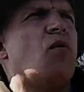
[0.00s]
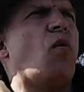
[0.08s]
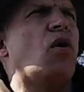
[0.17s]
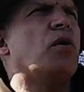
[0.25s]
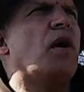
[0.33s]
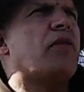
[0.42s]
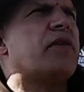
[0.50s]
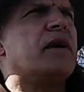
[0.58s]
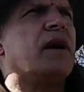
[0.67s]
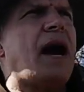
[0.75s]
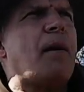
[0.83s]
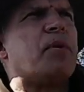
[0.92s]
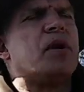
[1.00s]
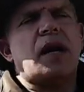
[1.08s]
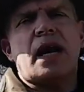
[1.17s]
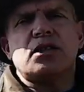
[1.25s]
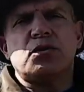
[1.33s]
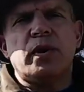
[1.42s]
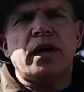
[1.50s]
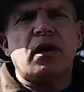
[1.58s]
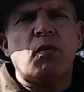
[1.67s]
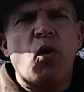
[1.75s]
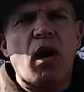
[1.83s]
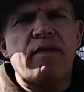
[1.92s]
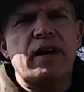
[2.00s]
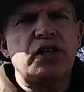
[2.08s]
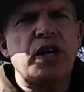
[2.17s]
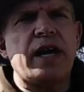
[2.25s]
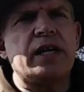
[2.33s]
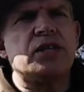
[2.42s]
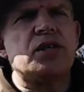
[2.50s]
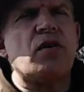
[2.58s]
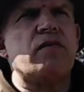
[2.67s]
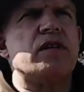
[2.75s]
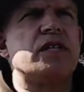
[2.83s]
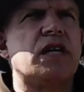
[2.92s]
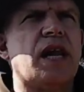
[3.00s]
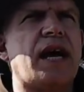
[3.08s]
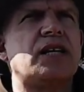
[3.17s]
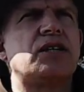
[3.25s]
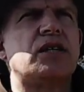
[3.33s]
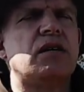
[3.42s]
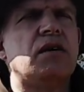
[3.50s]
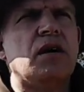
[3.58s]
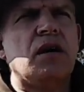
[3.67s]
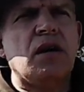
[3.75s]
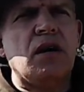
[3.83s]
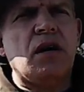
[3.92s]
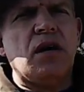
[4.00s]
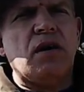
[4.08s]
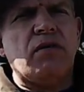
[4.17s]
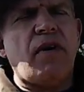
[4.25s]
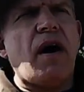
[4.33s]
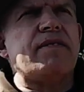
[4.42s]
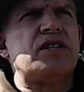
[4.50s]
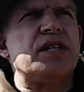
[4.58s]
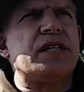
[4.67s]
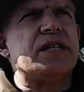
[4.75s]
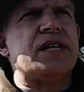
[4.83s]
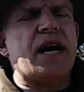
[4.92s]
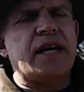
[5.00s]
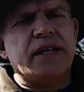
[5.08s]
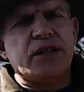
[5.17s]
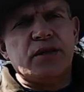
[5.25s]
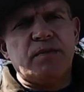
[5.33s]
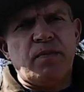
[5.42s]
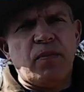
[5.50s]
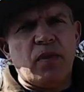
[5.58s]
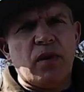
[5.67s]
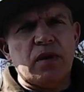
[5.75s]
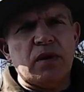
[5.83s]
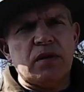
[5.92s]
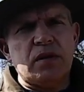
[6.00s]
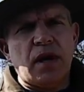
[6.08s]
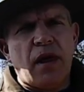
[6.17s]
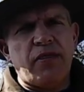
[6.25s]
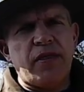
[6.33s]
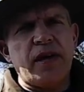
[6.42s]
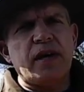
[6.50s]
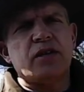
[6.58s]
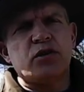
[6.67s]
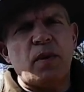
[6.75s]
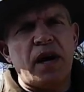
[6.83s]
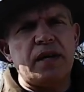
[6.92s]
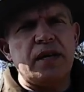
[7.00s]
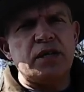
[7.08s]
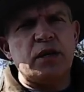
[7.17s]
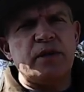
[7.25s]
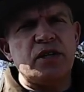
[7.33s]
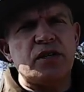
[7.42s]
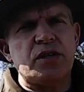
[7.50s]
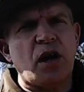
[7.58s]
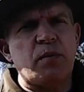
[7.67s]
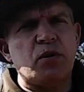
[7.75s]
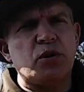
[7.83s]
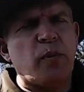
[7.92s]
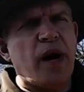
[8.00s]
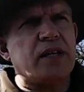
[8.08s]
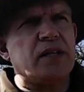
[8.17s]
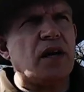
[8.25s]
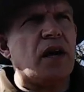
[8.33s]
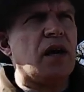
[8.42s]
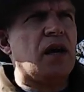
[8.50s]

what do I think happened last week and what have I changed over this last 5 or 6 days that I think has made these images so much better?